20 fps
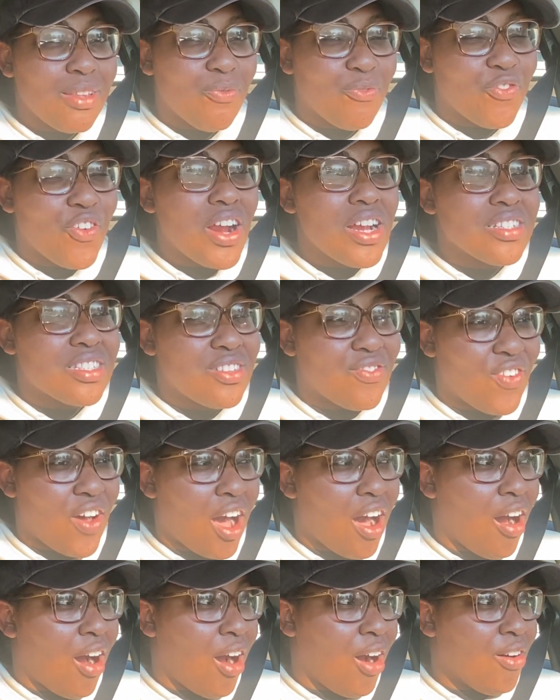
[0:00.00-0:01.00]
First of
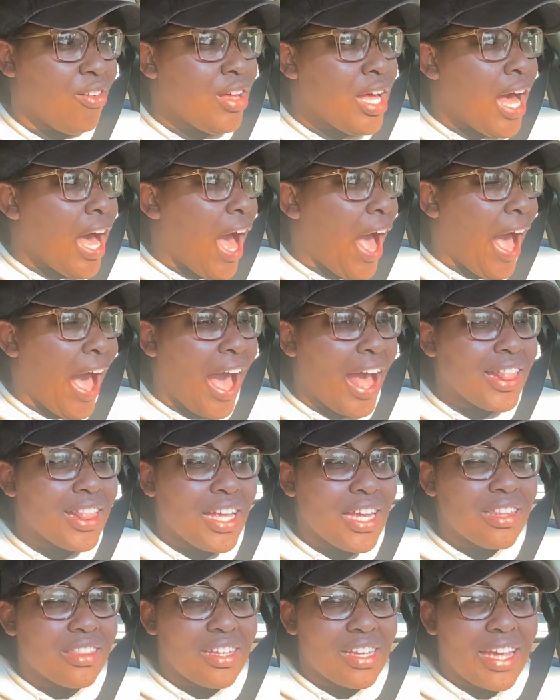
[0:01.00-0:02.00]
all, I
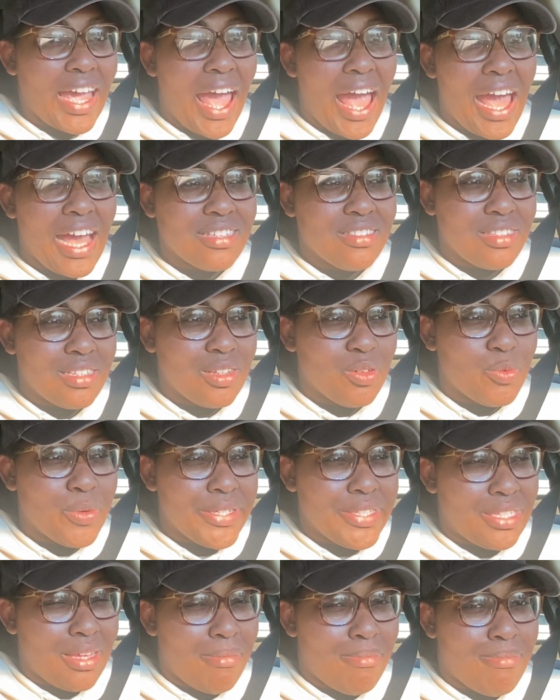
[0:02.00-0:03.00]
think the casting
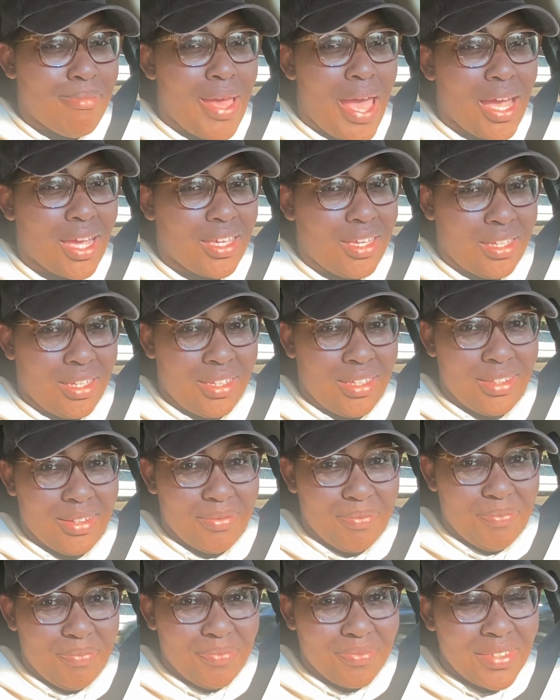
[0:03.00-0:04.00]
was immaculate.
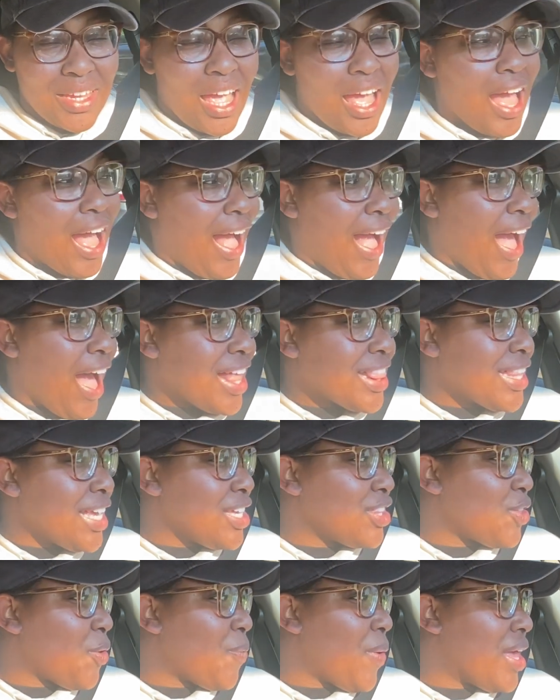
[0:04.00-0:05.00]
I
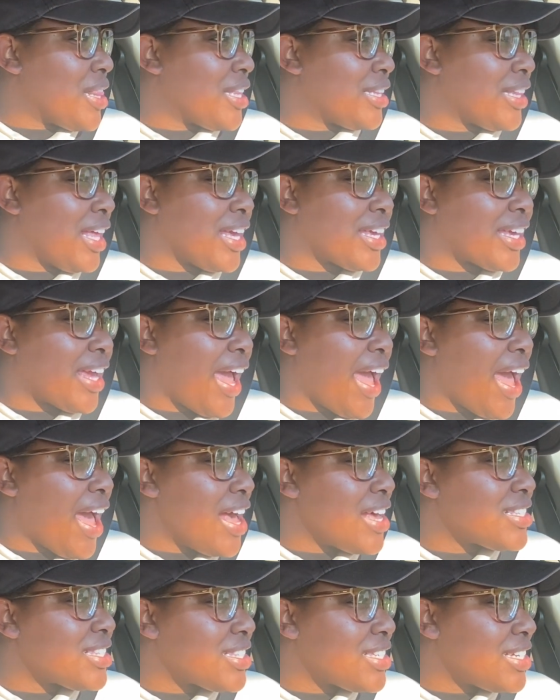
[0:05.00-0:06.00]
think the way that they
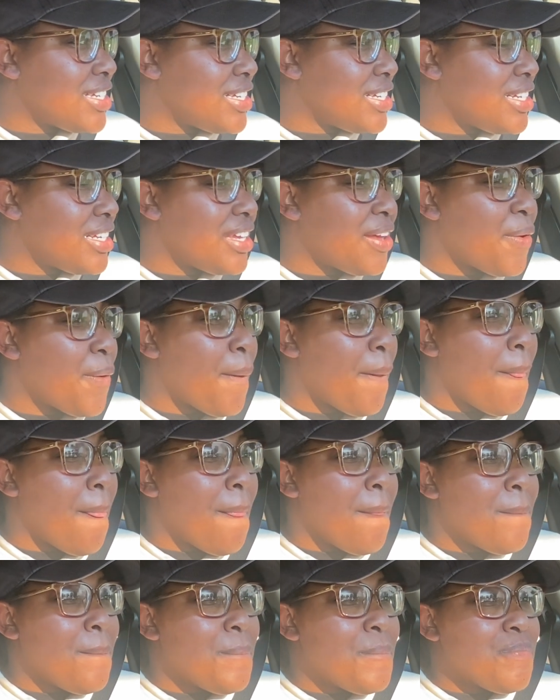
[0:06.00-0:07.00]
casted
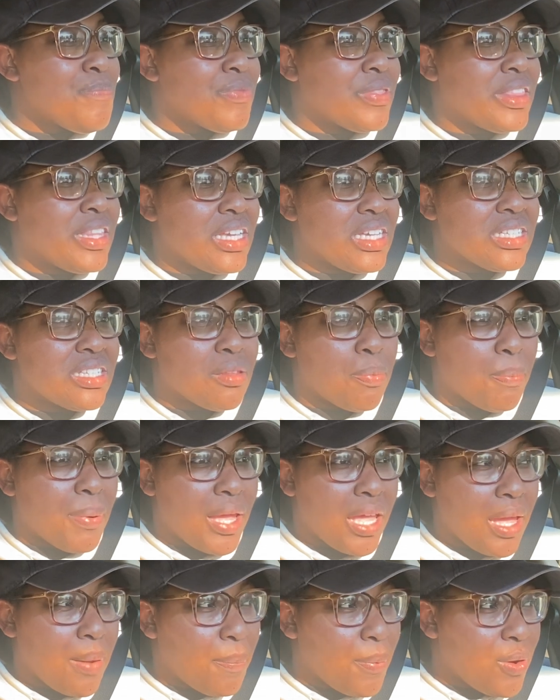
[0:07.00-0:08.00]
these
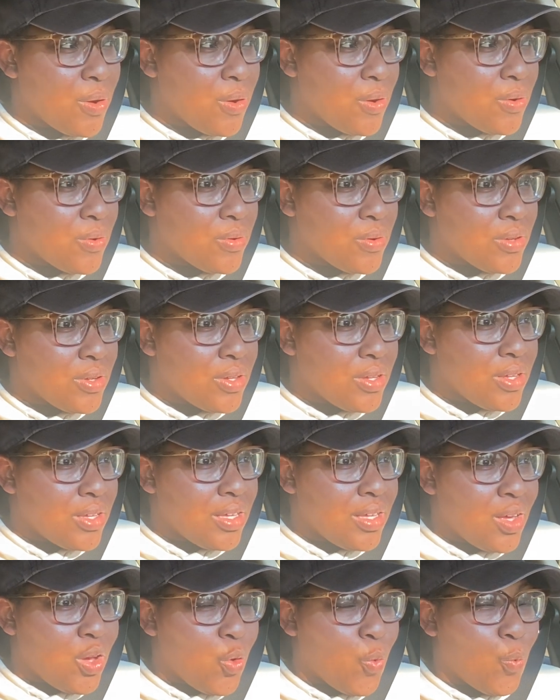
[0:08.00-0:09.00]
people
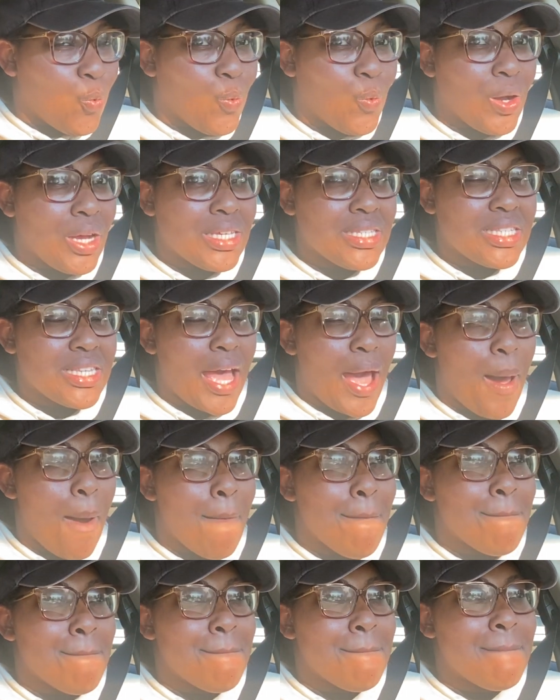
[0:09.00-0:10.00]
was
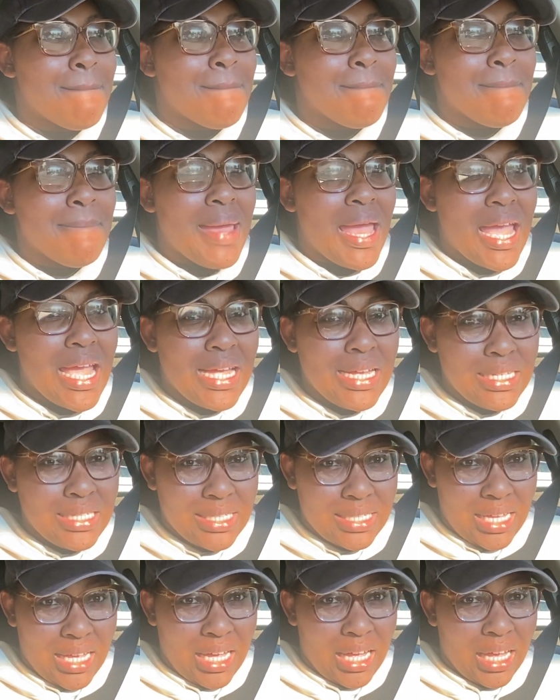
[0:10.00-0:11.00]

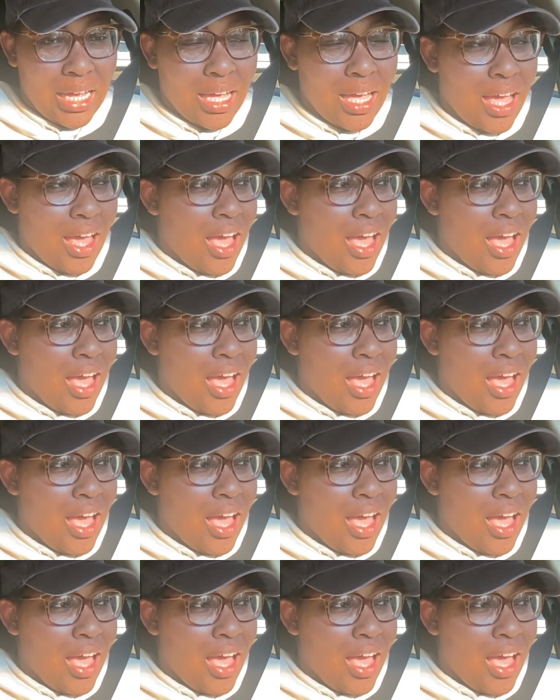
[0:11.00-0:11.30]
amazing.